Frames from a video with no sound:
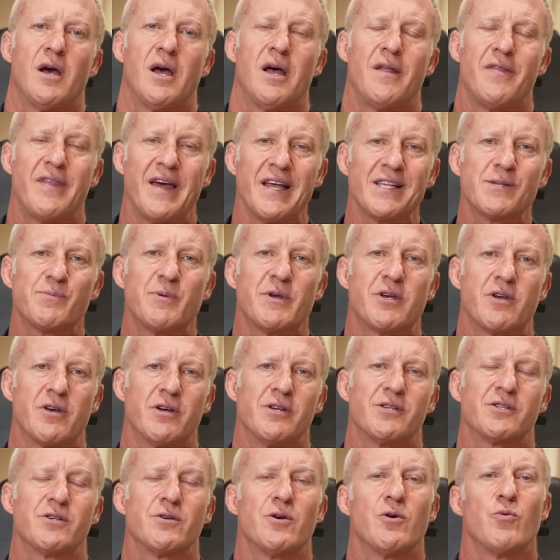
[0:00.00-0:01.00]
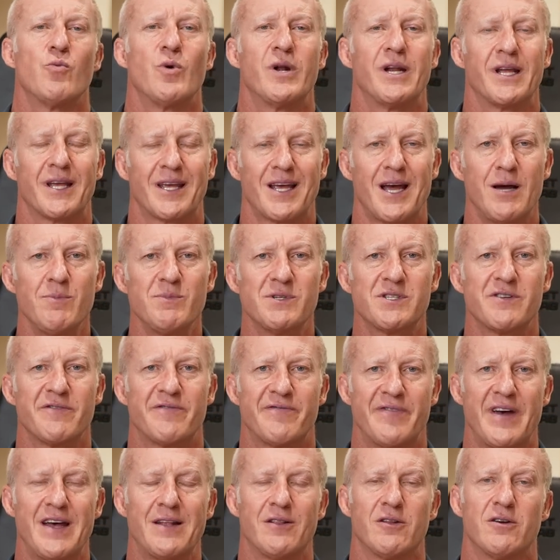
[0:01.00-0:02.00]
And that's because when it comes to
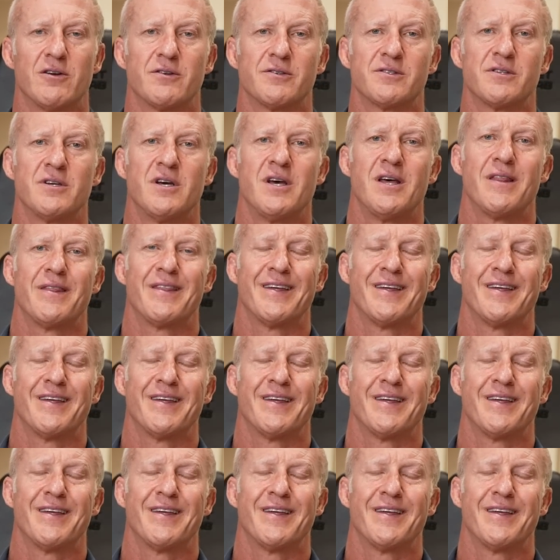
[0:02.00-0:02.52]
fat loss,